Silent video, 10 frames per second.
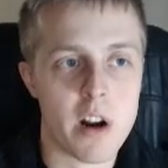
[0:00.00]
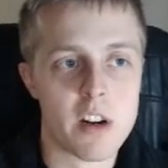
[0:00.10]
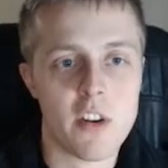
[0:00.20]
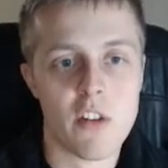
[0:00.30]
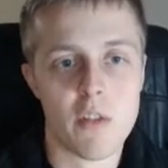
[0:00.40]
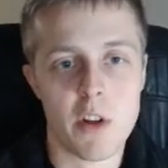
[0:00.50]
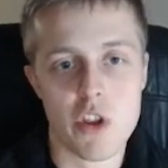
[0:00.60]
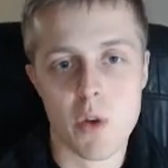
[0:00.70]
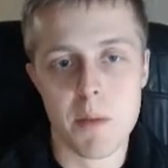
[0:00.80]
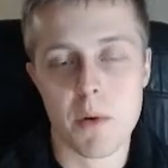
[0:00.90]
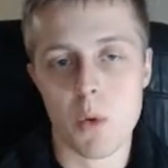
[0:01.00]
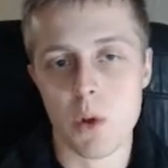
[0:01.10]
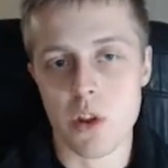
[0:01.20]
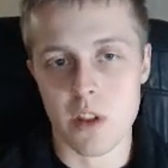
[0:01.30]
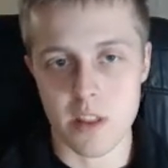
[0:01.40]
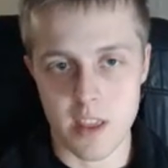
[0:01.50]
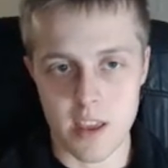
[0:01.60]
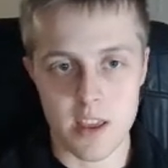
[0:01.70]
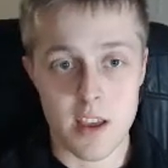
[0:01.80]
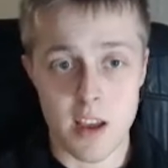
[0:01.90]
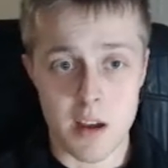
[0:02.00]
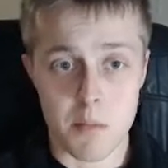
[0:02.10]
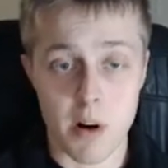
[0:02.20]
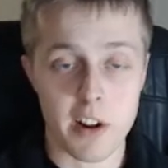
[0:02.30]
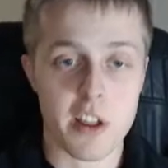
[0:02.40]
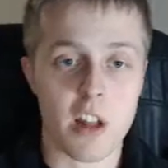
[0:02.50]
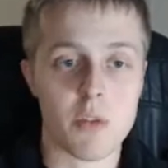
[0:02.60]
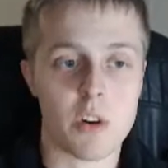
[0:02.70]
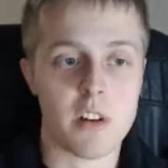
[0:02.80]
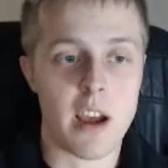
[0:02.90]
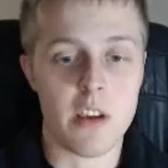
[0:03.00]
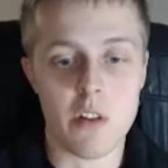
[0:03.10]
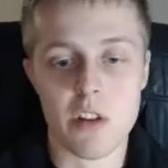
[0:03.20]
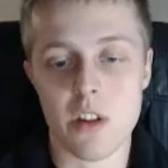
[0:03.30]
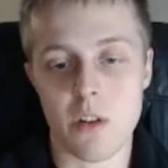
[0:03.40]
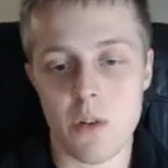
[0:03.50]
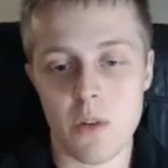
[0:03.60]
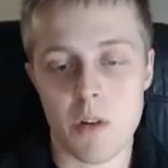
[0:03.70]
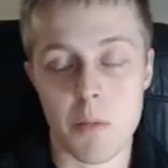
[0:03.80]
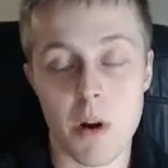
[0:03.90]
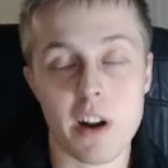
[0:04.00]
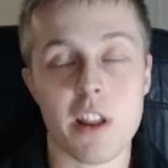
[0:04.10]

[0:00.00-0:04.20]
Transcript: here from Netscraper, which is the product software I use to, or product